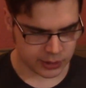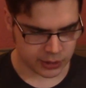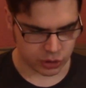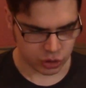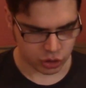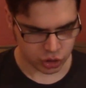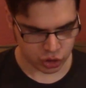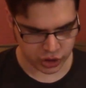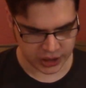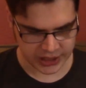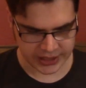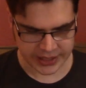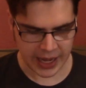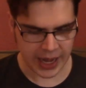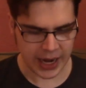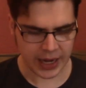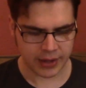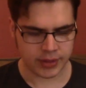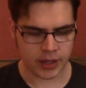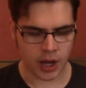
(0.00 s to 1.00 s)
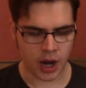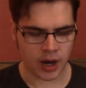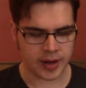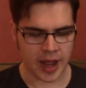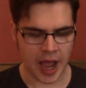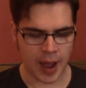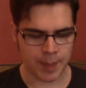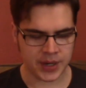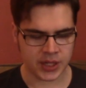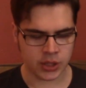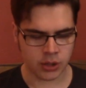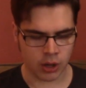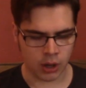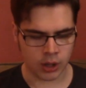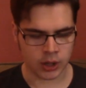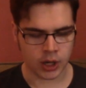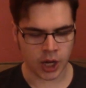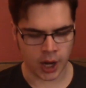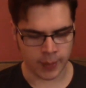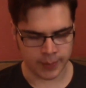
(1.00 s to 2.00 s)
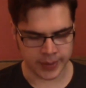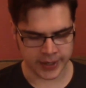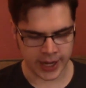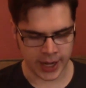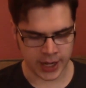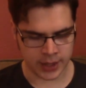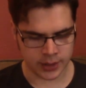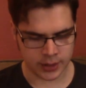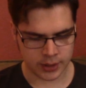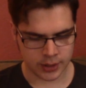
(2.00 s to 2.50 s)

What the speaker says: She tied the unhappy dog up again.